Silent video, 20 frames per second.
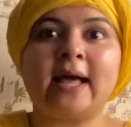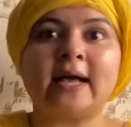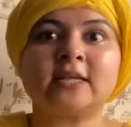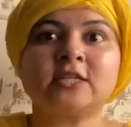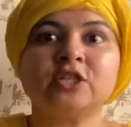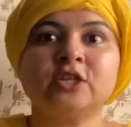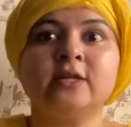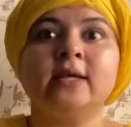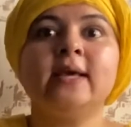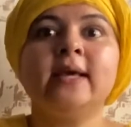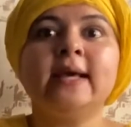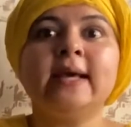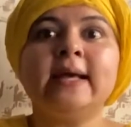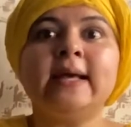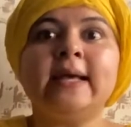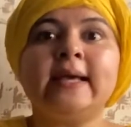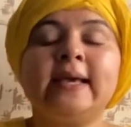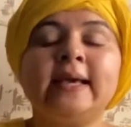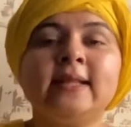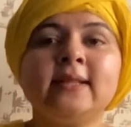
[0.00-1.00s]
action.
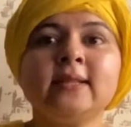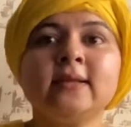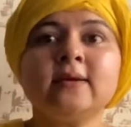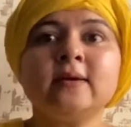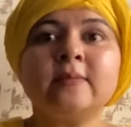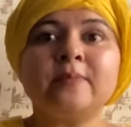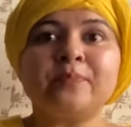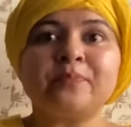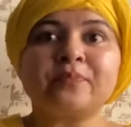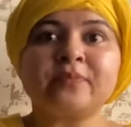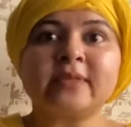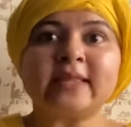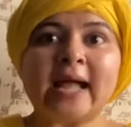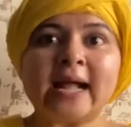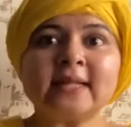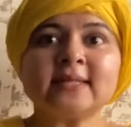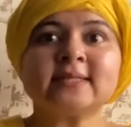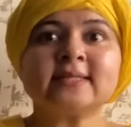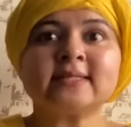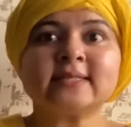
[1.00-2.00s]
In
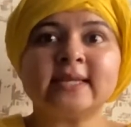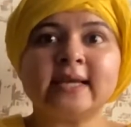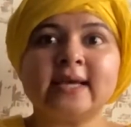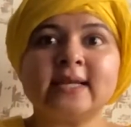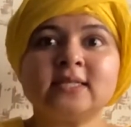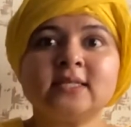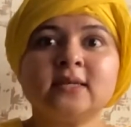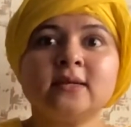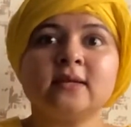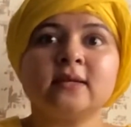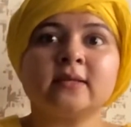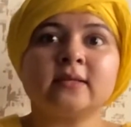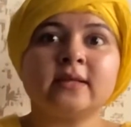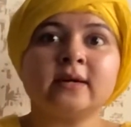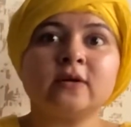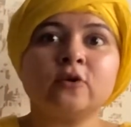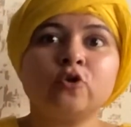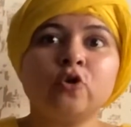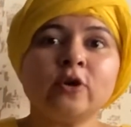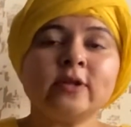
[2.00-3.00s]
that stage,
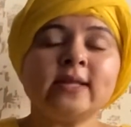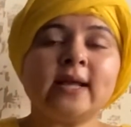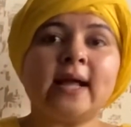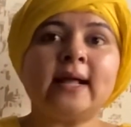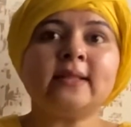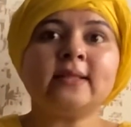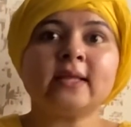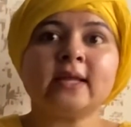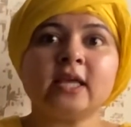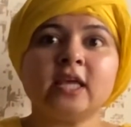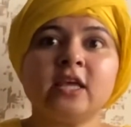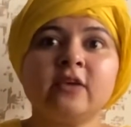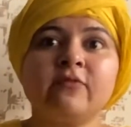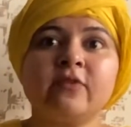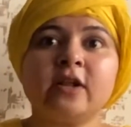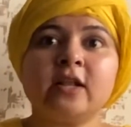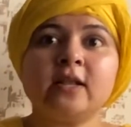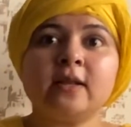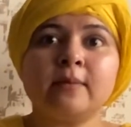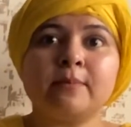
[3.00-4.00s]
the good and the
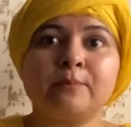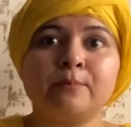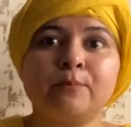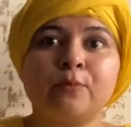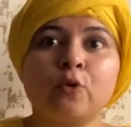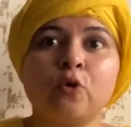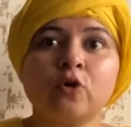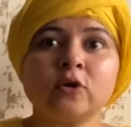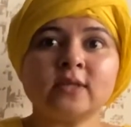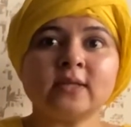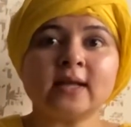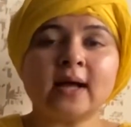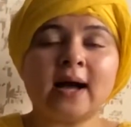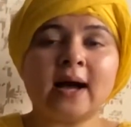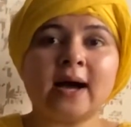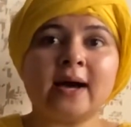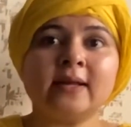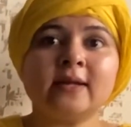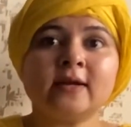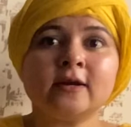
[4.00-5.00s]
evil both
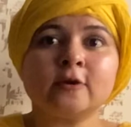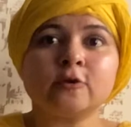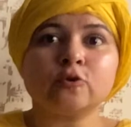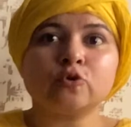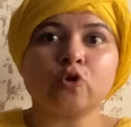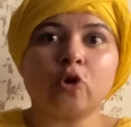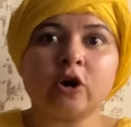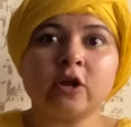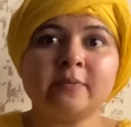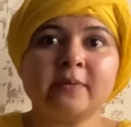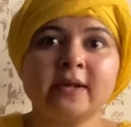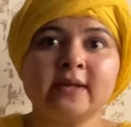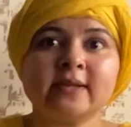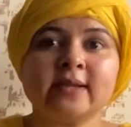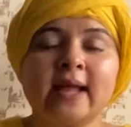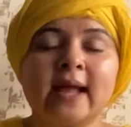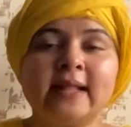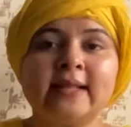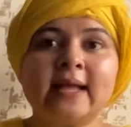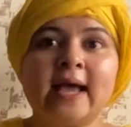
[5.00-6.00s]
are dormant,
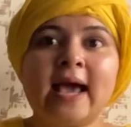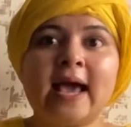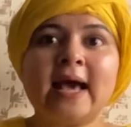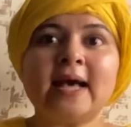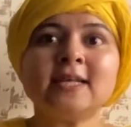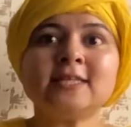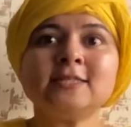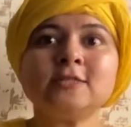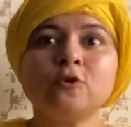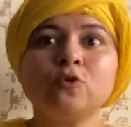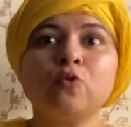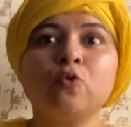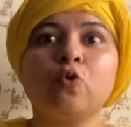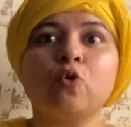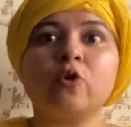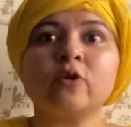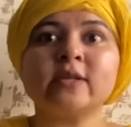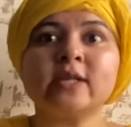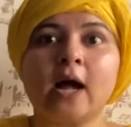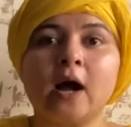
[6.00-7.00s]
and as you
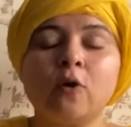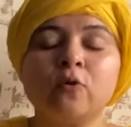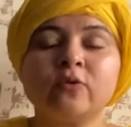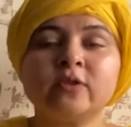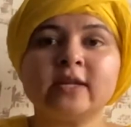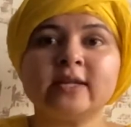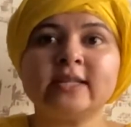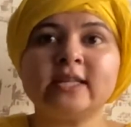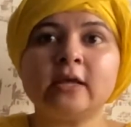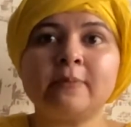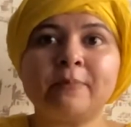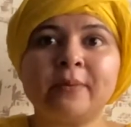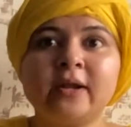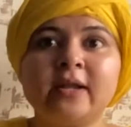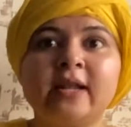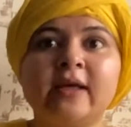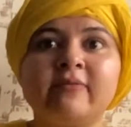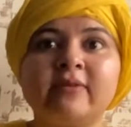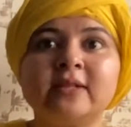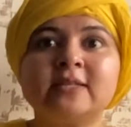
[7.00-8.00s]
go down the deeper
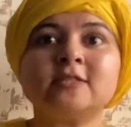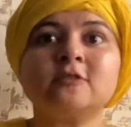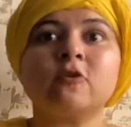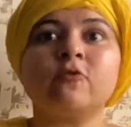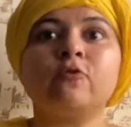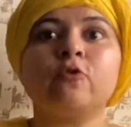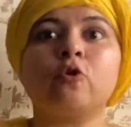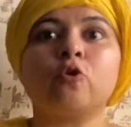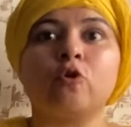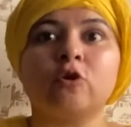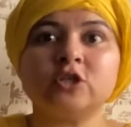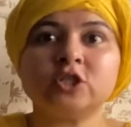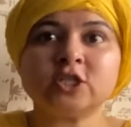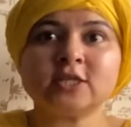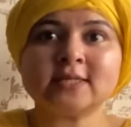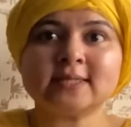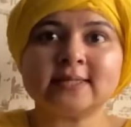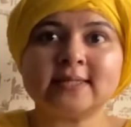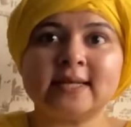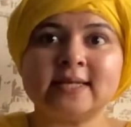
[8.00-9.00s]
levels of your
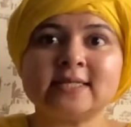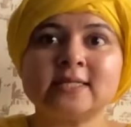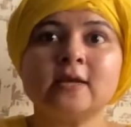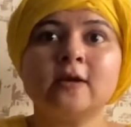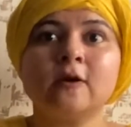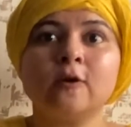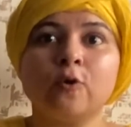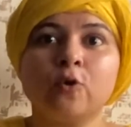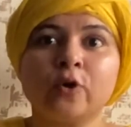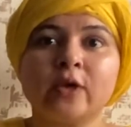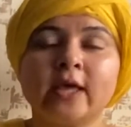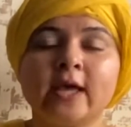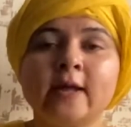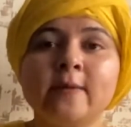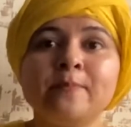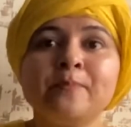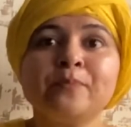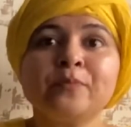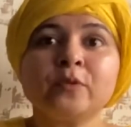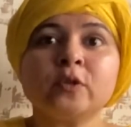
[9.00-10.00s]
consciousness,
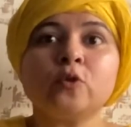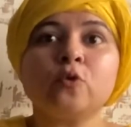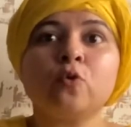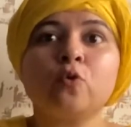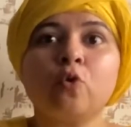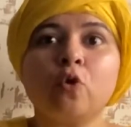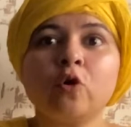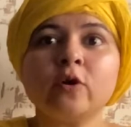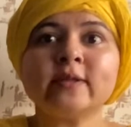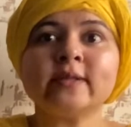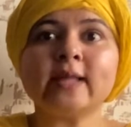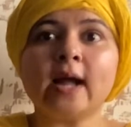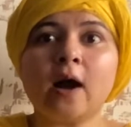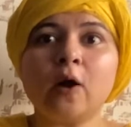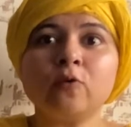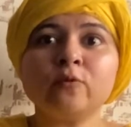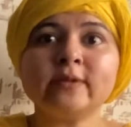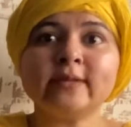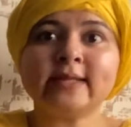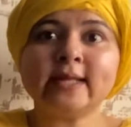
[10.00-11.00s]
okay, you go
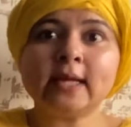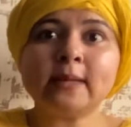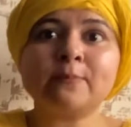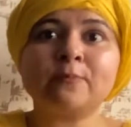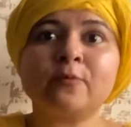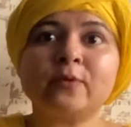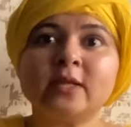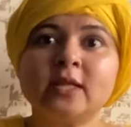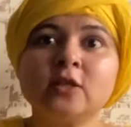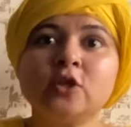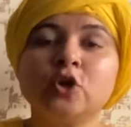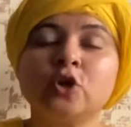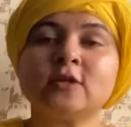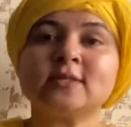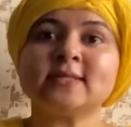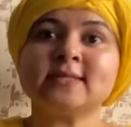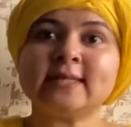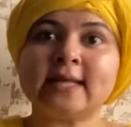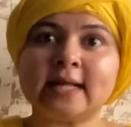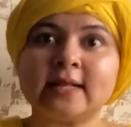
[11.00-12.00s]
down deep within
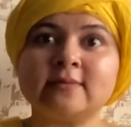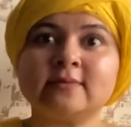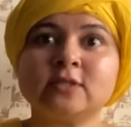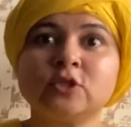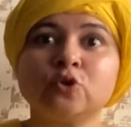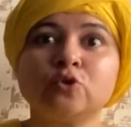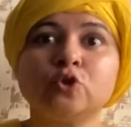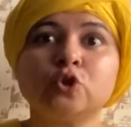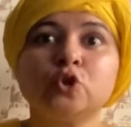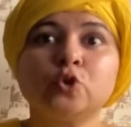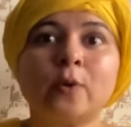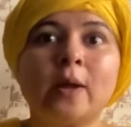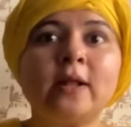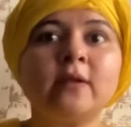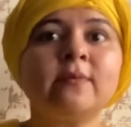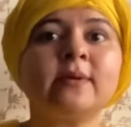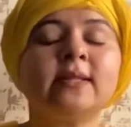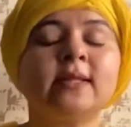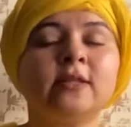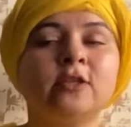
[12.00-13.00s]
yourselves, you
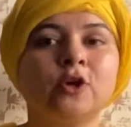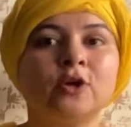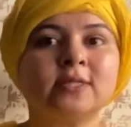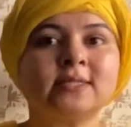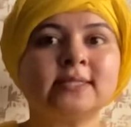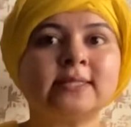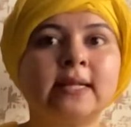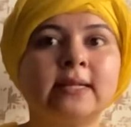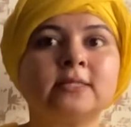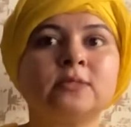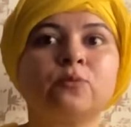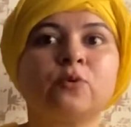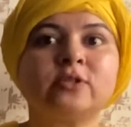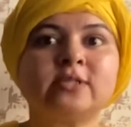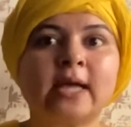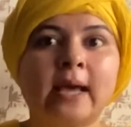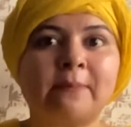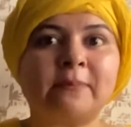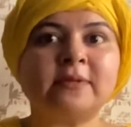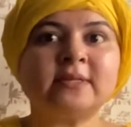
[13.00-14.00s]
dwell within yourselves, what
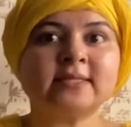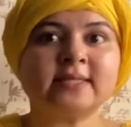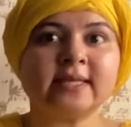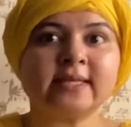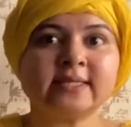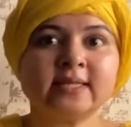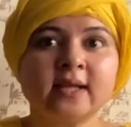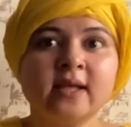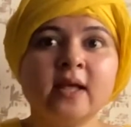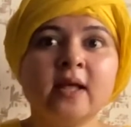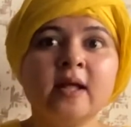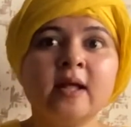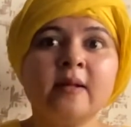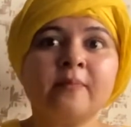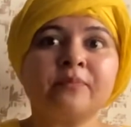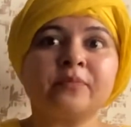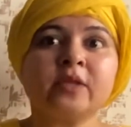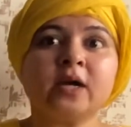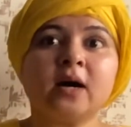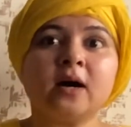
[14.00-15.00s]
happens is
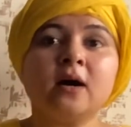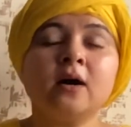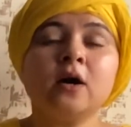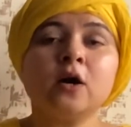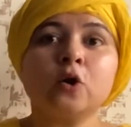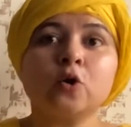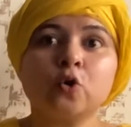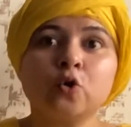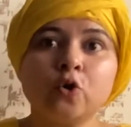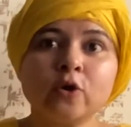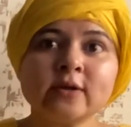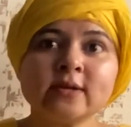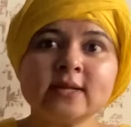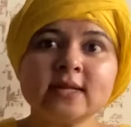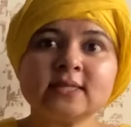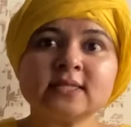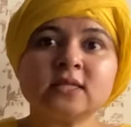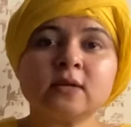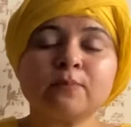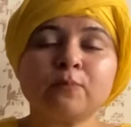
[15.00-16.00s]
the
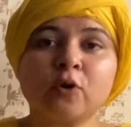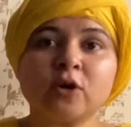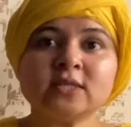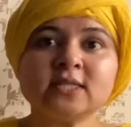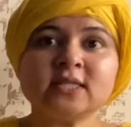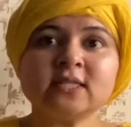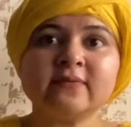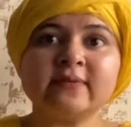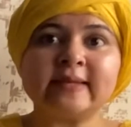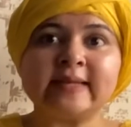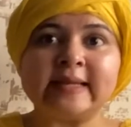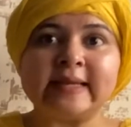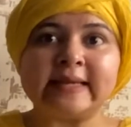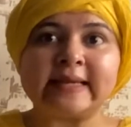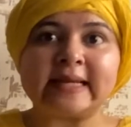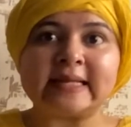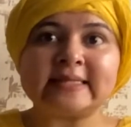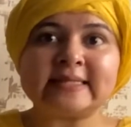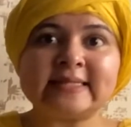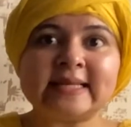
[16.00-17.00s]
goodness, the positivity
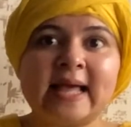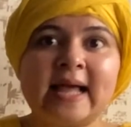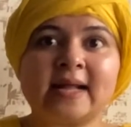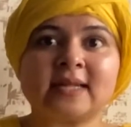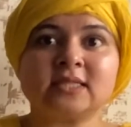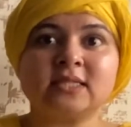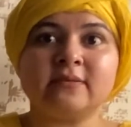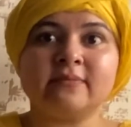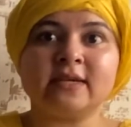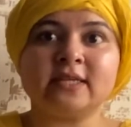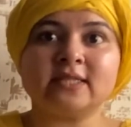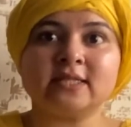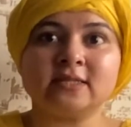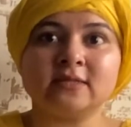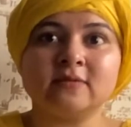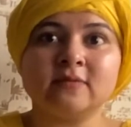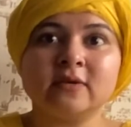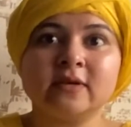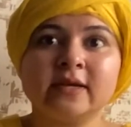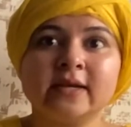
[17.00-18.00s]
gets
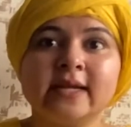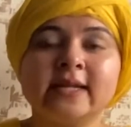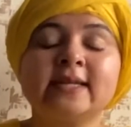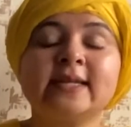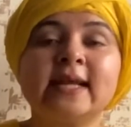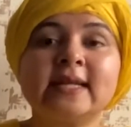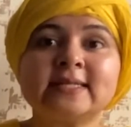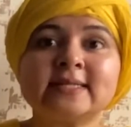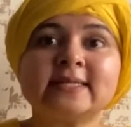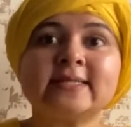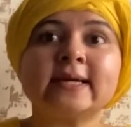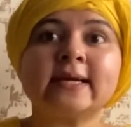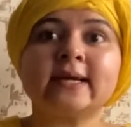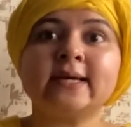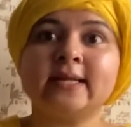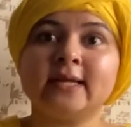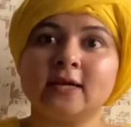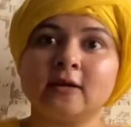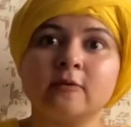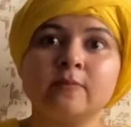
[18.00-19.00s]
activated, it gets
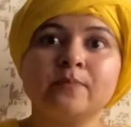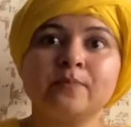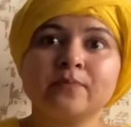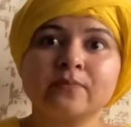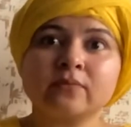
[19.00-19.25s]
sakriya.